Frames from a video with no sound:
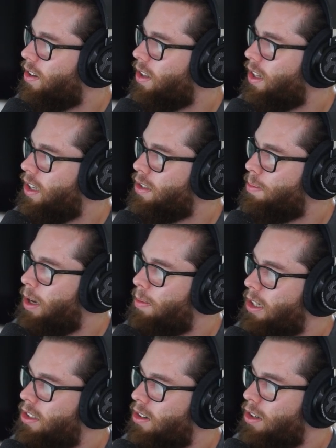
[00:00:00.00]
All the claims made
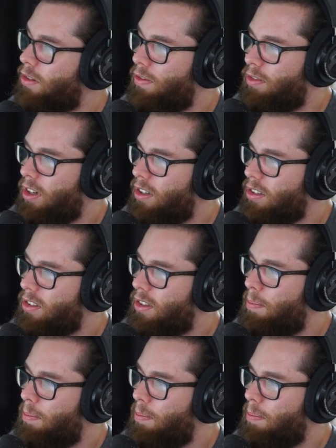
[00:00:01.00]
by Jodi were false.